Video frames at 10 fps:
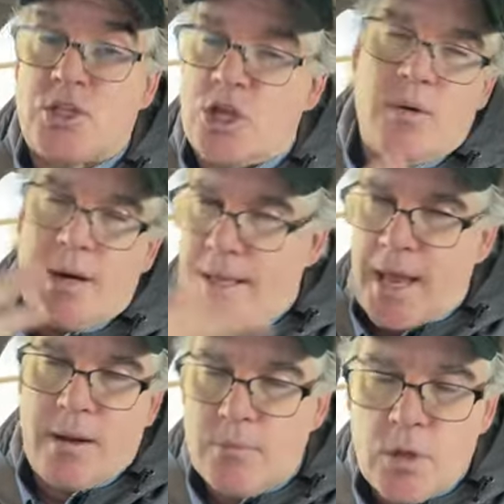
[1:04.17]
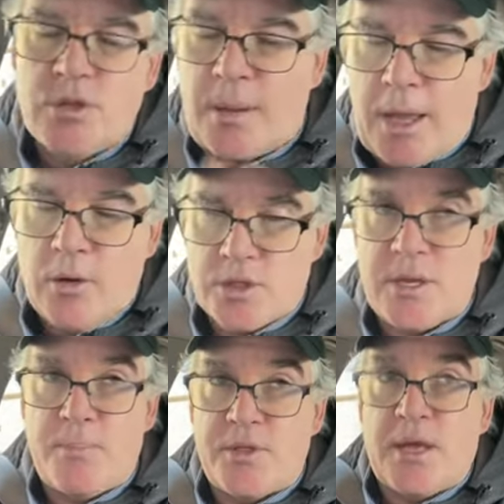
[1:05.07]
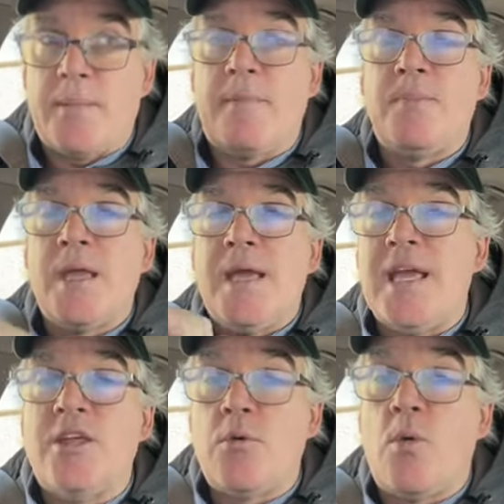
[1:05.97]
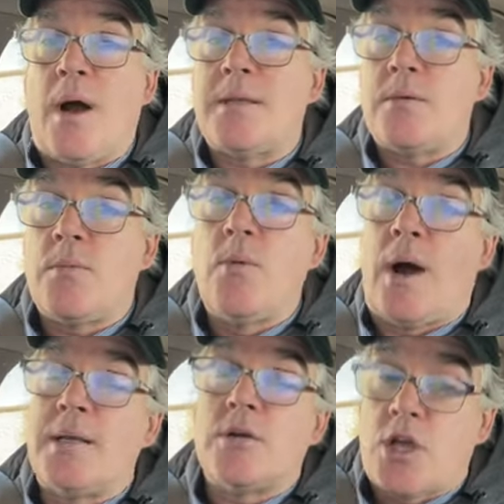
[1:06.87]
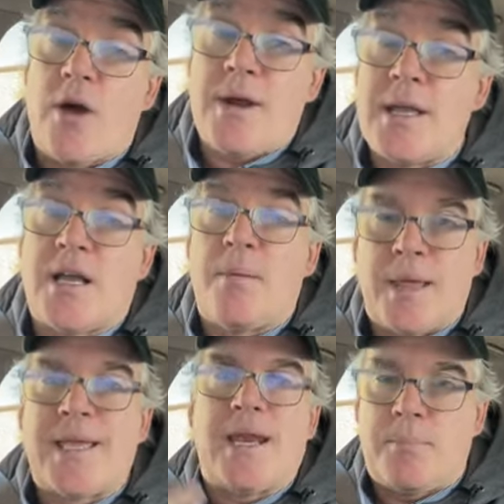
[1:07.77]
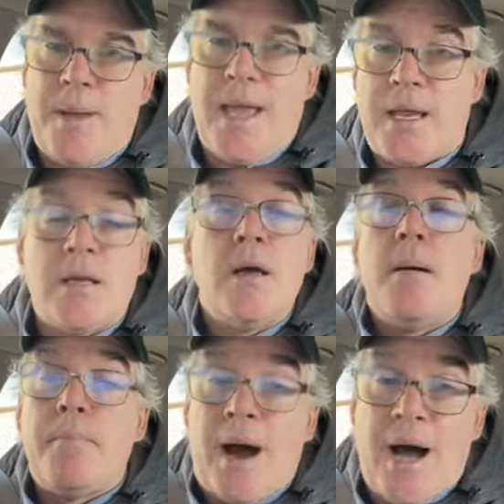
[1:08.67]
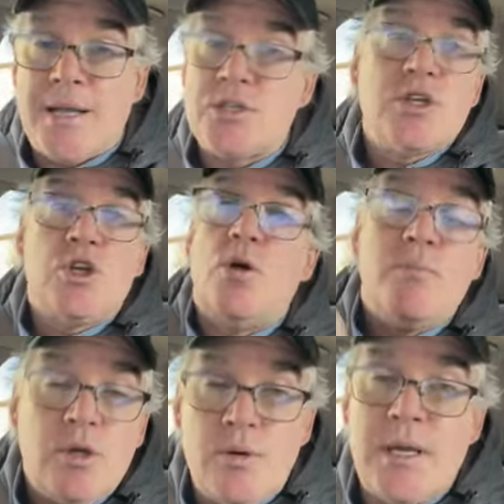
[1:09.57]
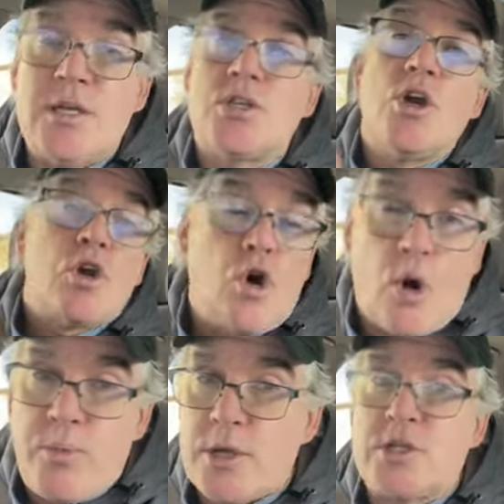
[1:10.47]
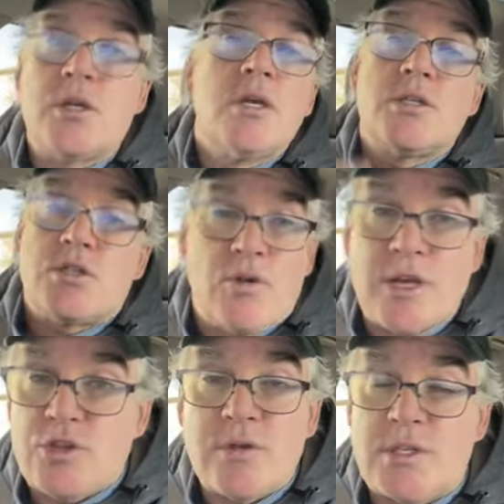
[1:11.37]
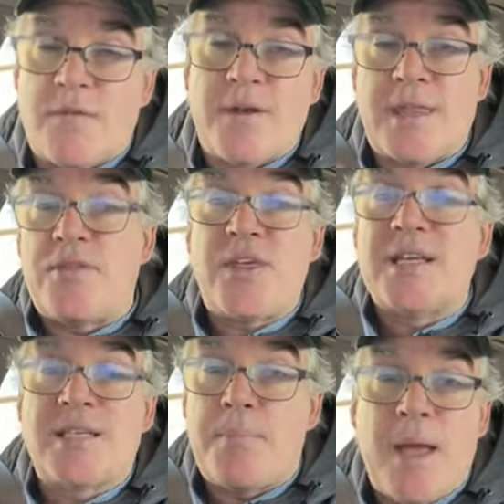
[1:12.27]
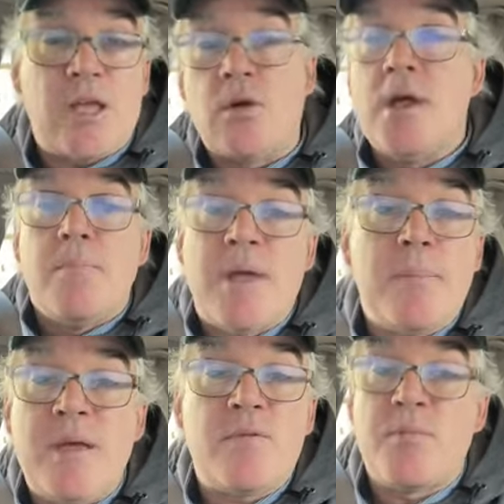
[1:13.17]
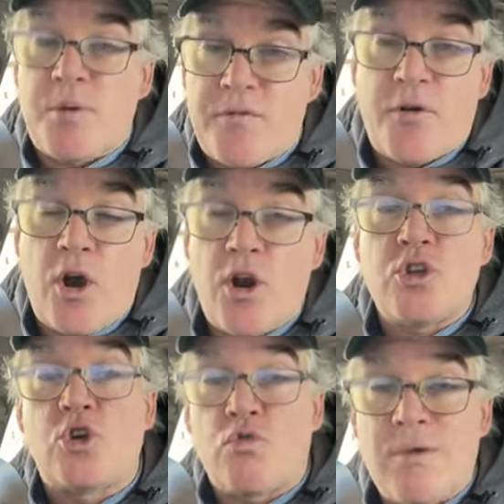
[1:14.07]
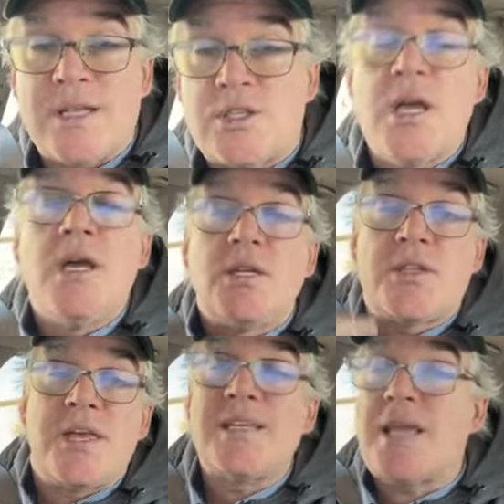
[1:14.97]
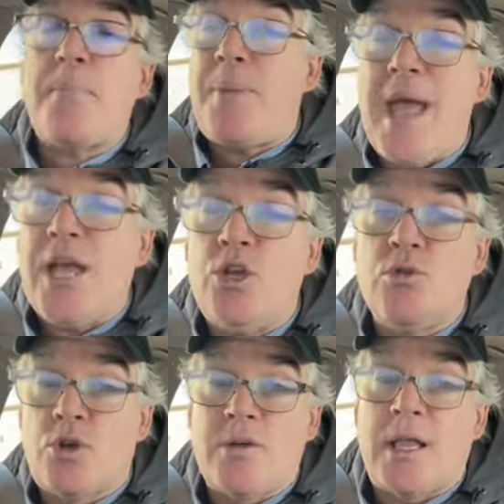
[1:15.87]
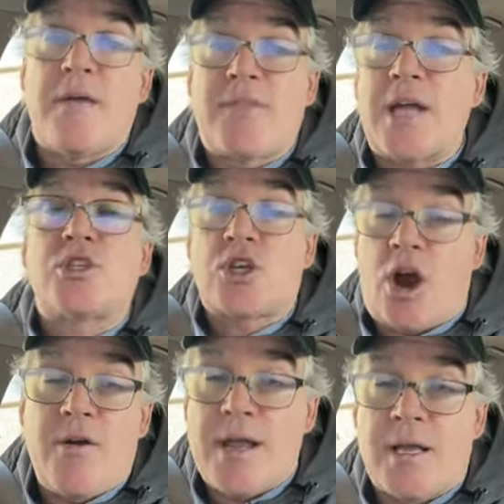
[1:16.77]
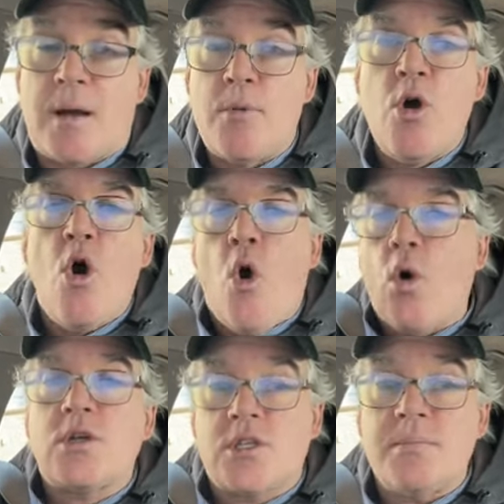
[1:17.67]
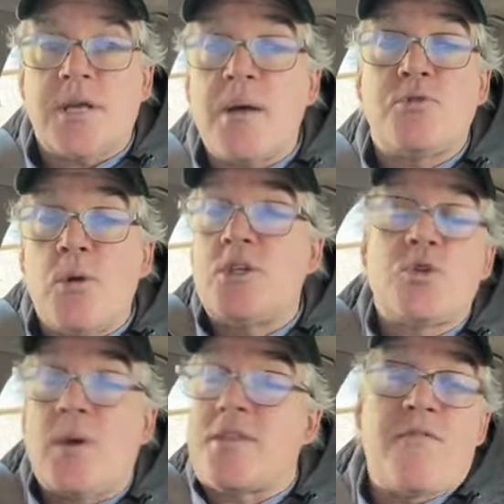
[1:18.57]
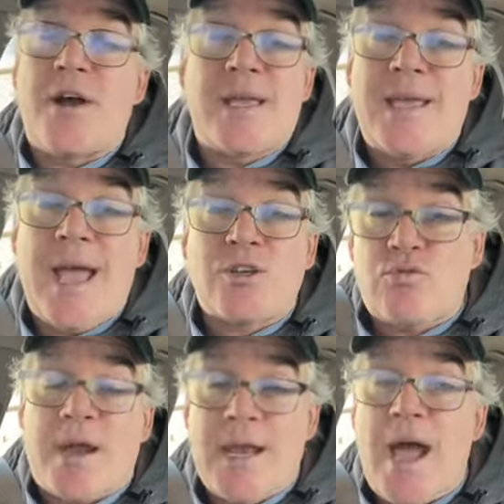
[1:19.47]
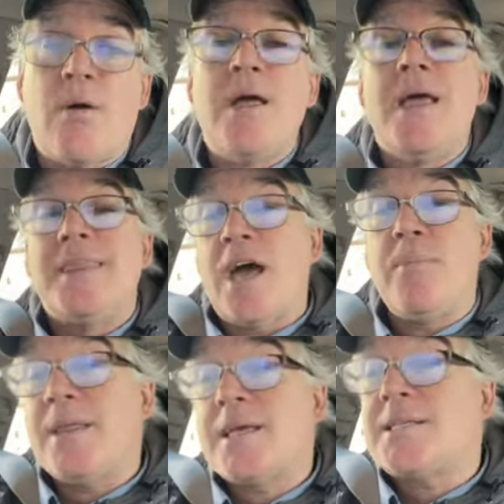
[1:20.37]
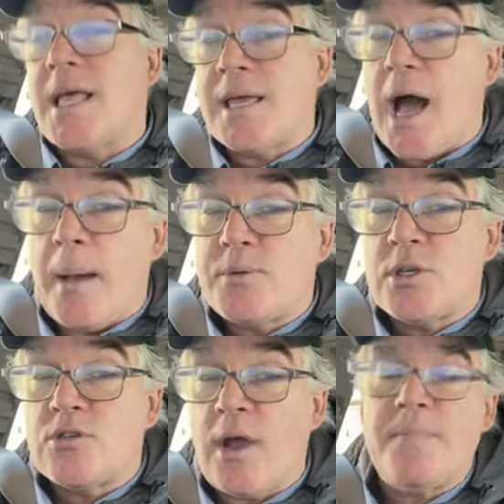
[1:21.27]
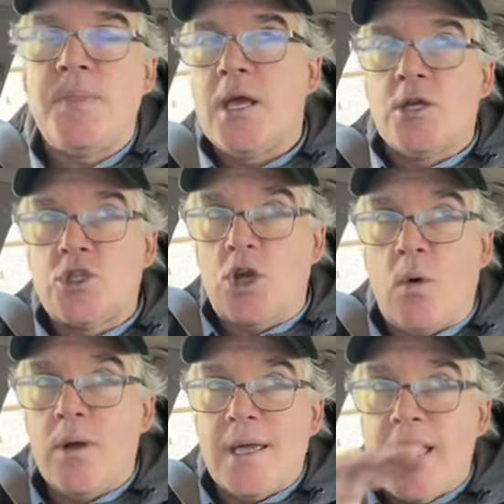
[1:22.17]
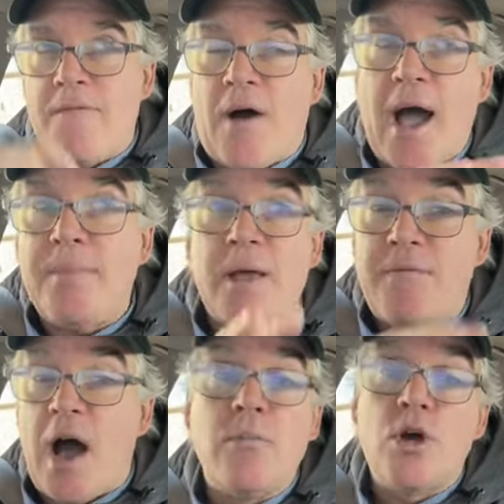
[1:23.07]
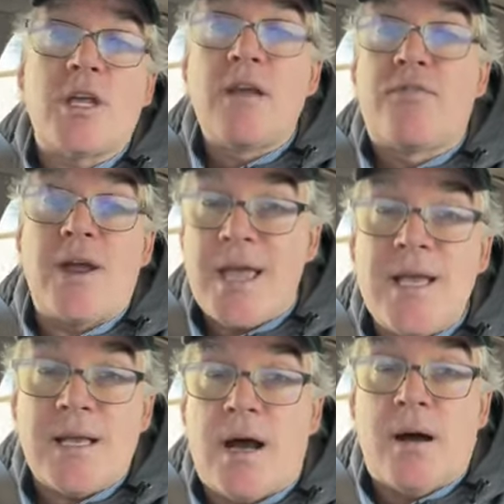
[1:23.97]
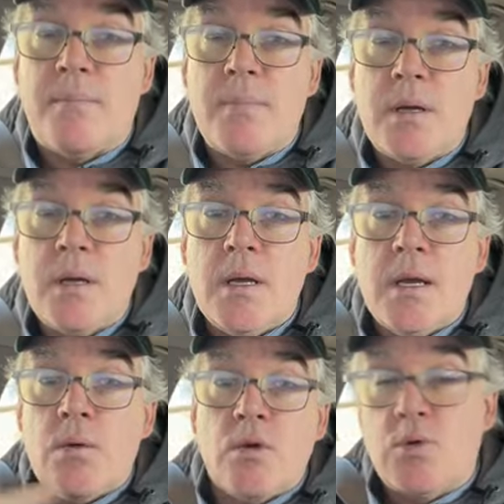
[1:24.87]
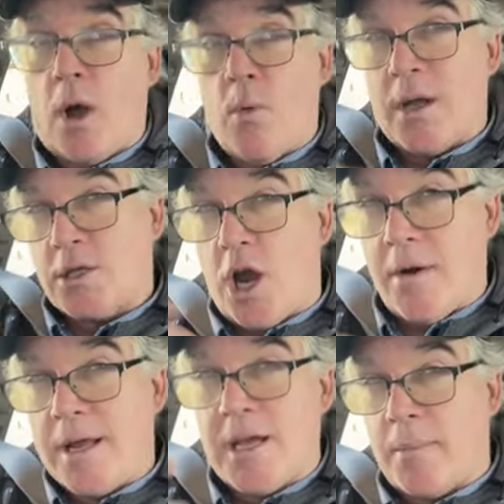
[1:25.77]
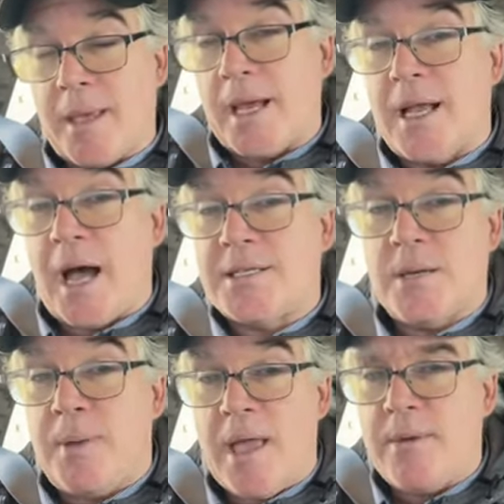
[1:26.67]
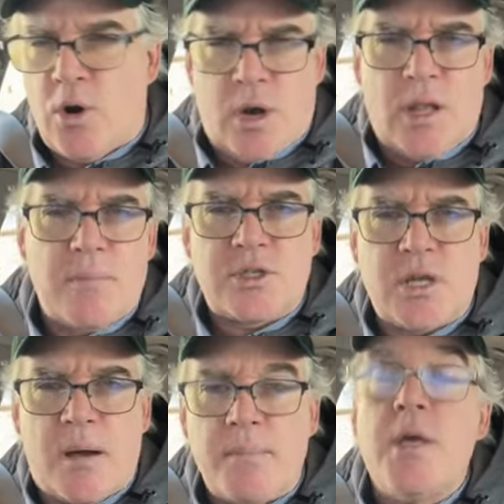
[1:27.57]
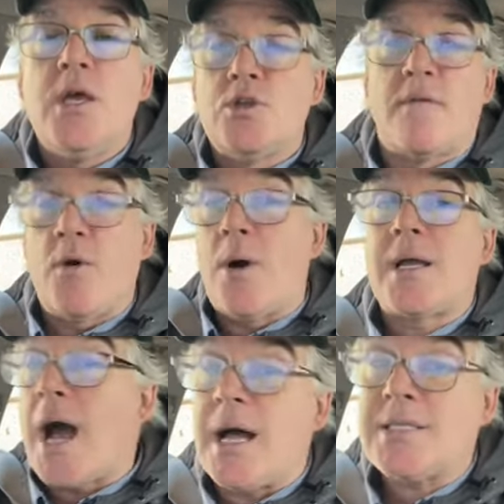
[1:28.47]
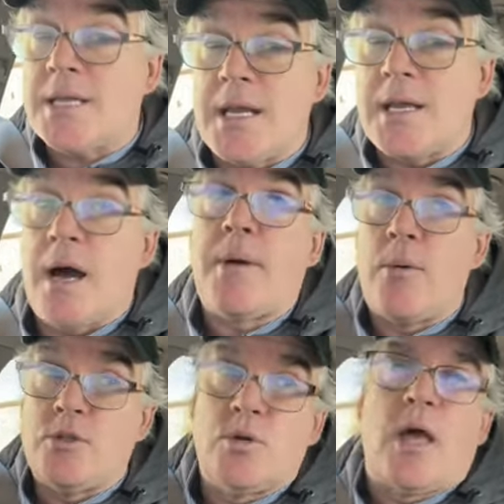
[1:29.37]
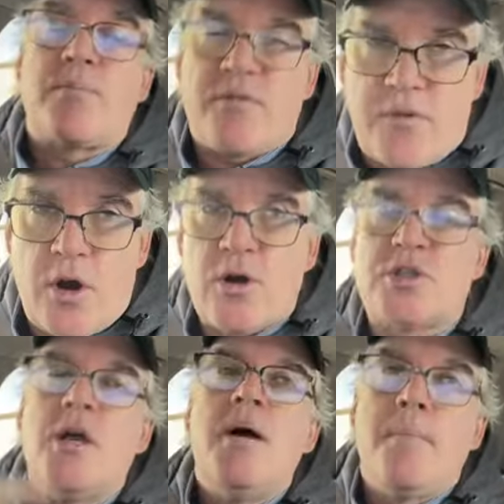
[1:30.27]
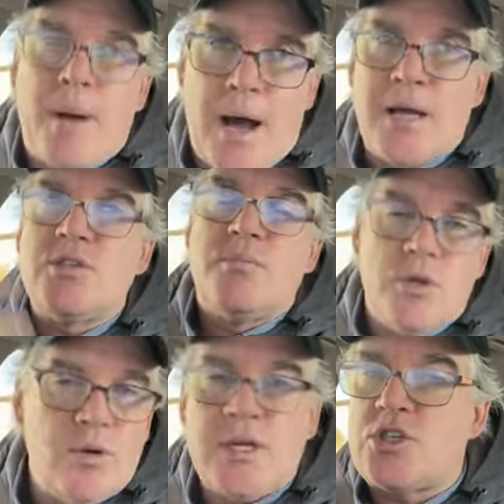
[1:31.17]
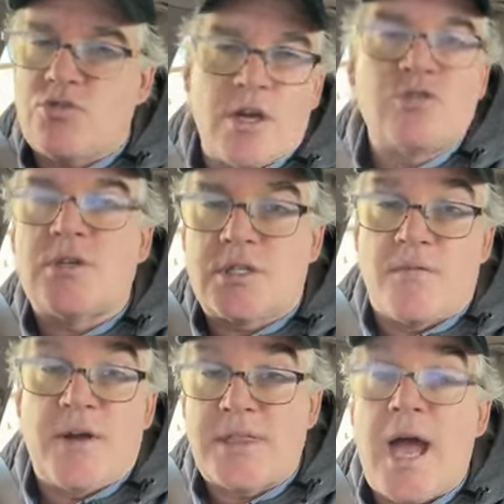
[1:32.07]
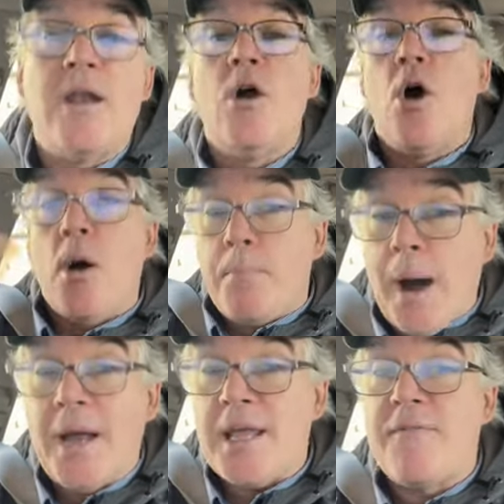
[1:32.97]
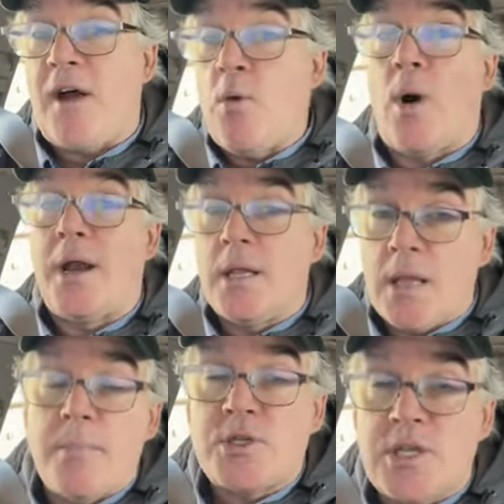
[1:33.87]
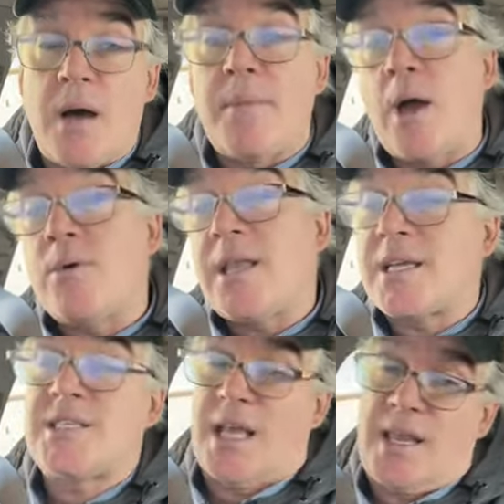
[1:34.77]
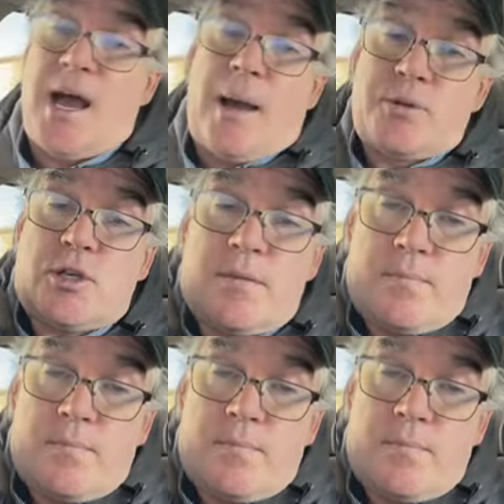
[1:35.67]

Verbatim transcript: two, and again, I'm losing the whole simple thing, but either we want we want current income like getting paid, bonds, you know, munis, corporates, treasuries, stuff like that, things that pay you, maybe even preferreds or REITs, things that pay you during your life. That's current income. Or sometimes you just want the cash right now. That would be like selling options, right? So if I'm if I'm looking for income, do I want current income like a constant payment or a lump sum? So if I want constant income, I would do like preferreds, bonds, munis, treasuries, stuff like that. But if I want a lump sum, I would like sell an option.